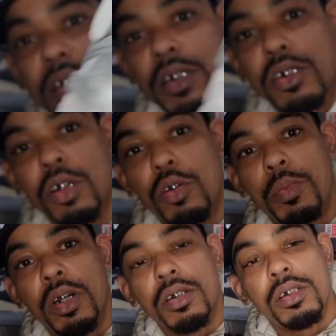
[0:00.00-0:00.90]
The toe
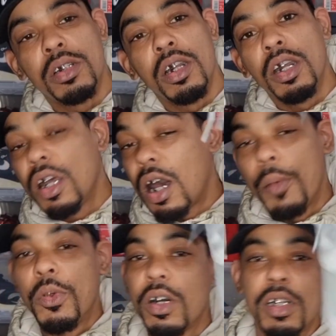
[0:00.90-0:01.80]
box, I'm
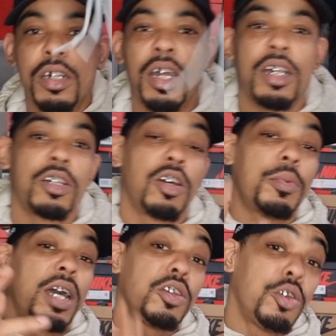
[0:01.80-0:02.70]
not gonna lie, I don't know
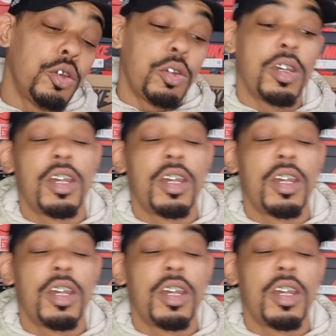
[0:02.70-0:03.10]
about you,